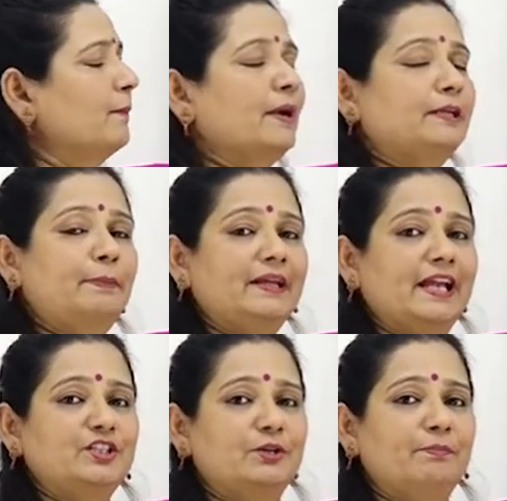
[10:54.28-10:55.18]

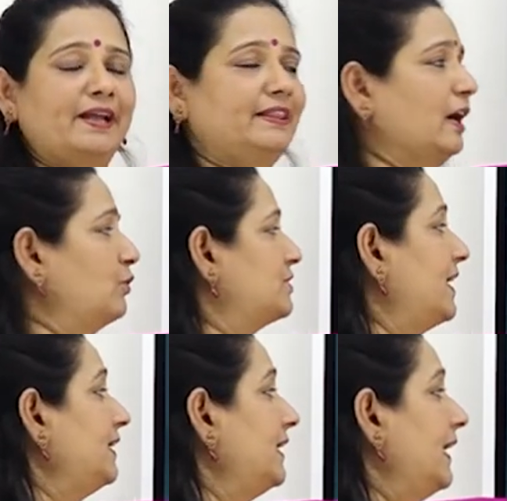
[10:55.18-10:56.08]
Multiplication by
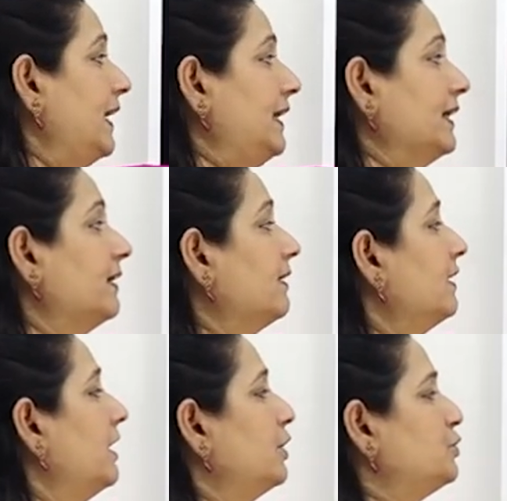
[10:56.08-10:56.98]
1000,
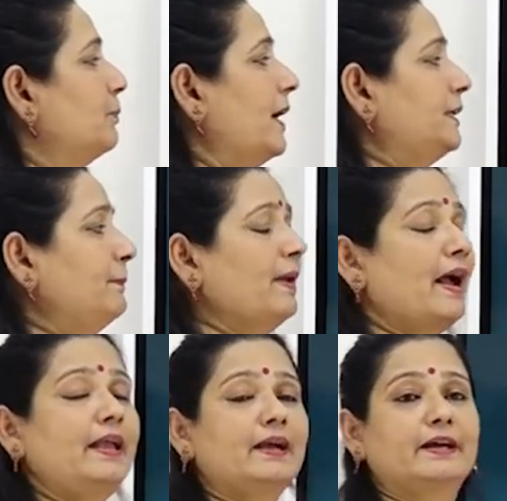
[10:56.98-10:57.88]
here to
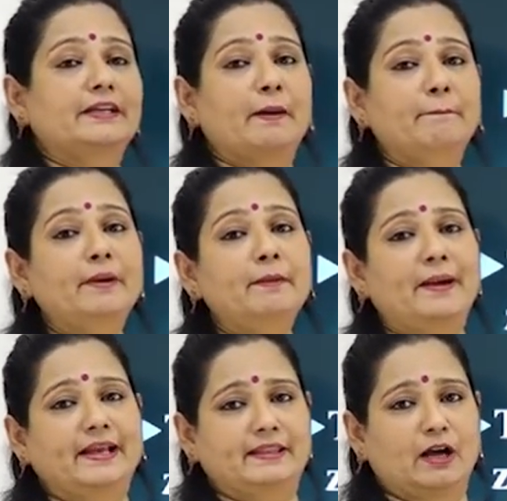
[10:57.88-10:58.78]
multiply a number
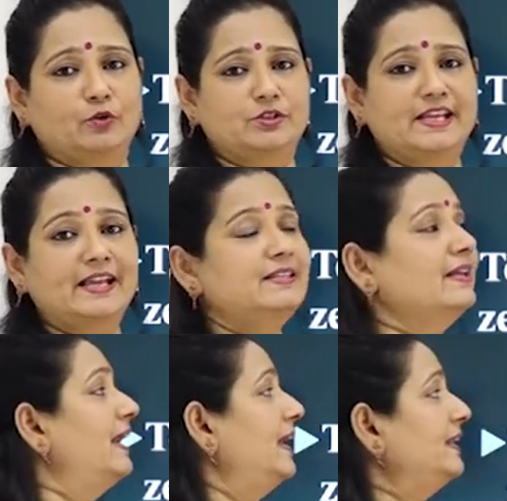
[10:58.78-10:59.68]
by
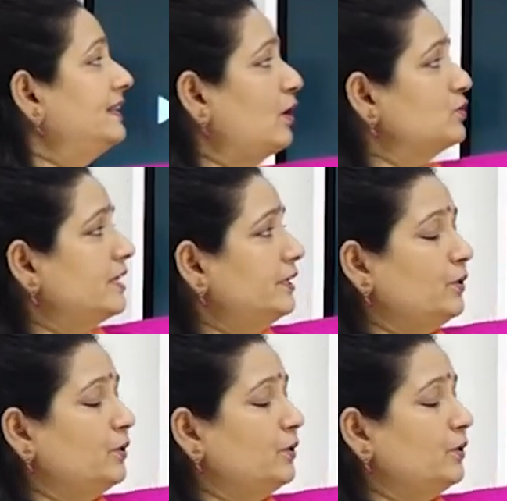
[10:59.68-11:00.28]
1000, in 1000